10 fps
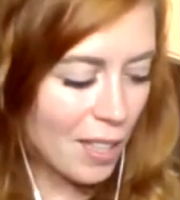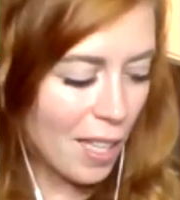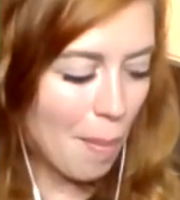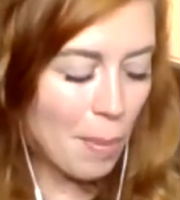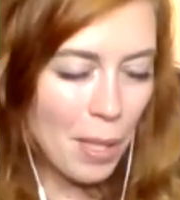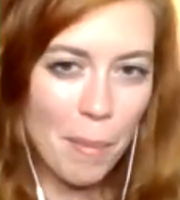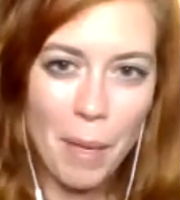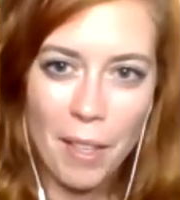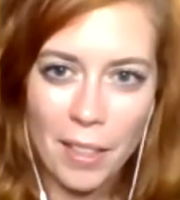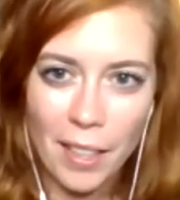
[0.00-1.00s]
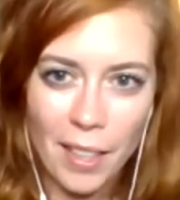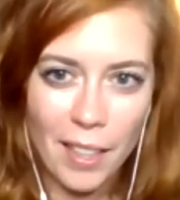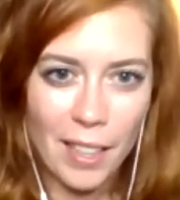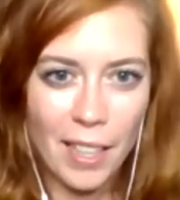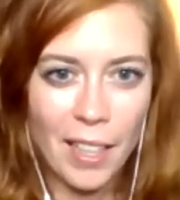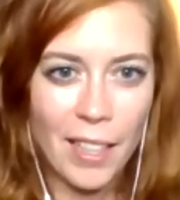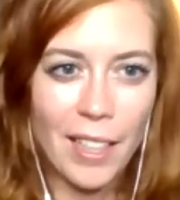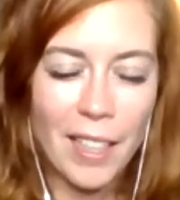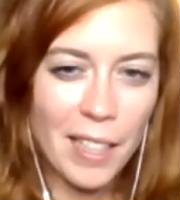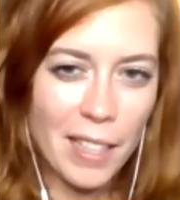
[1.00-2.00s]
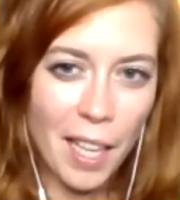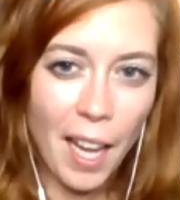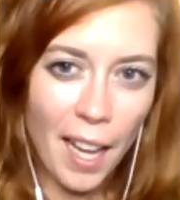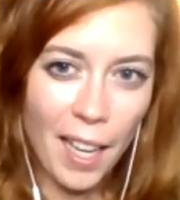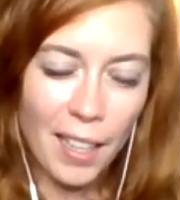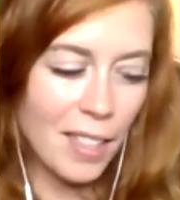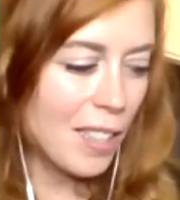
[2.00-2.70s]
Captain America and he is hot